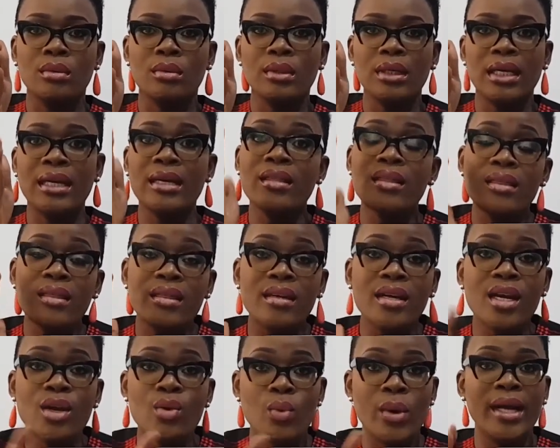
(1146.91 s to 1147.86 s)
In
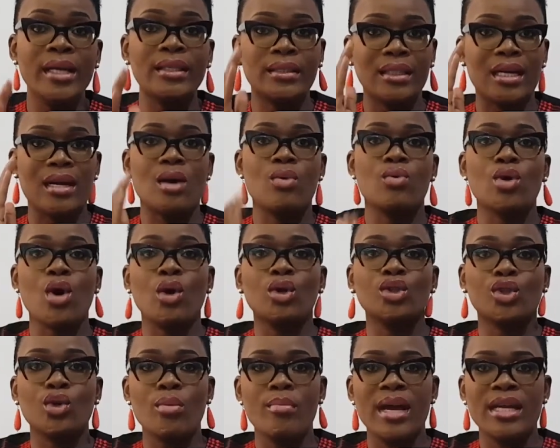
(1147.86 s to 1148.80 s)
3 ways that I would
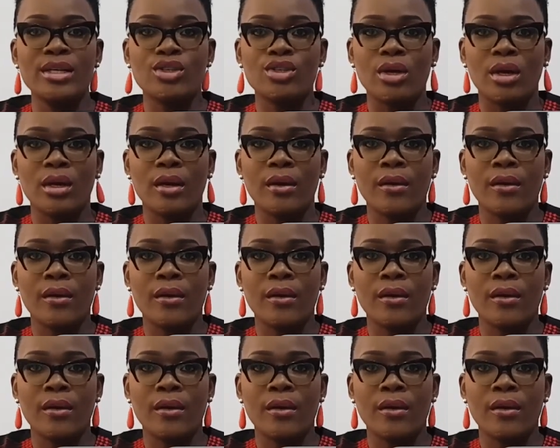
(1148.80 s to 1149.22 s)
also mention.